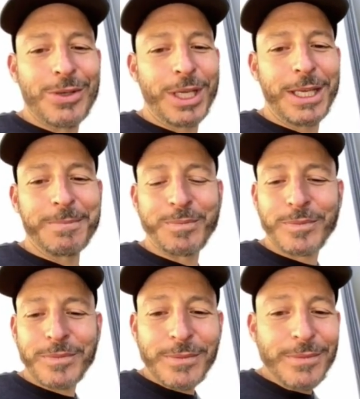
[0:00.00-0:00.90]

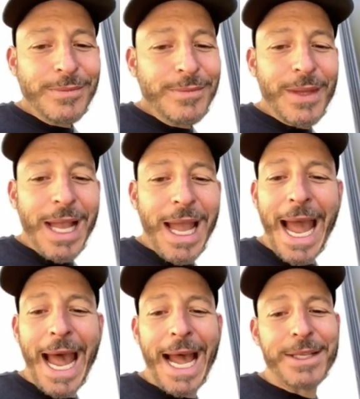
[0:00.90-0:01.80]
industry
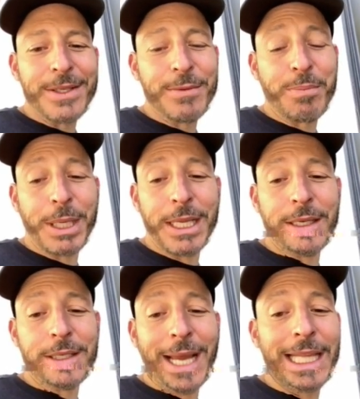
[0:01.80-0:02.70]
has
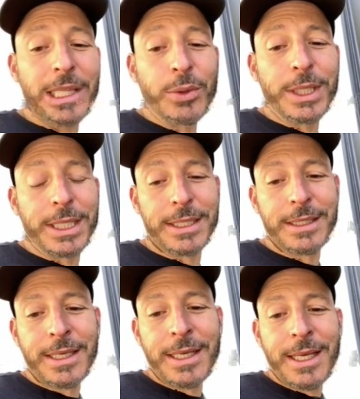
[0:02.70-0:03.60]
been
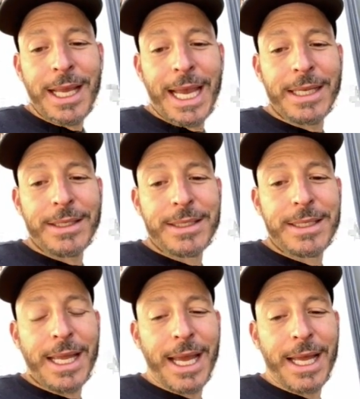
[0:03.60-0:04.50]
diluted
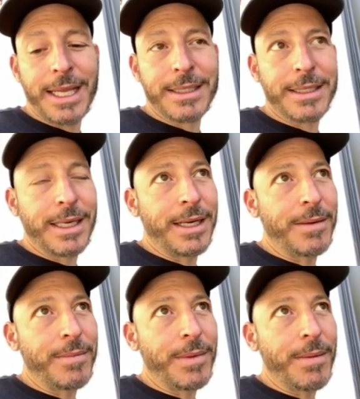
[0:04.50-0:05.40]
and and
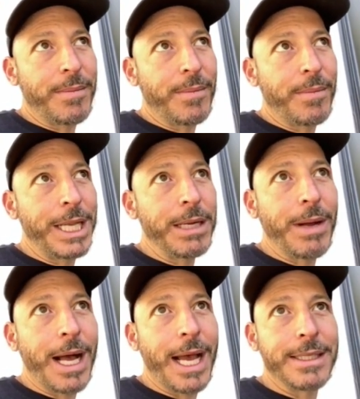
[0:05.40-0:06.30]
um,
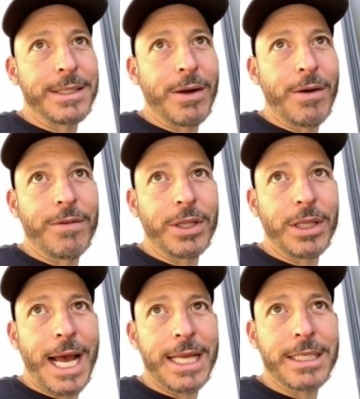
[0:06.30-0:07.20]
minimized
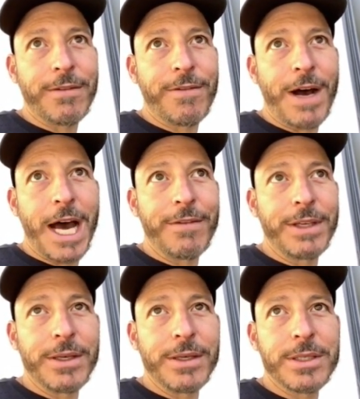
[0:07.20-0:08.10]
over the last five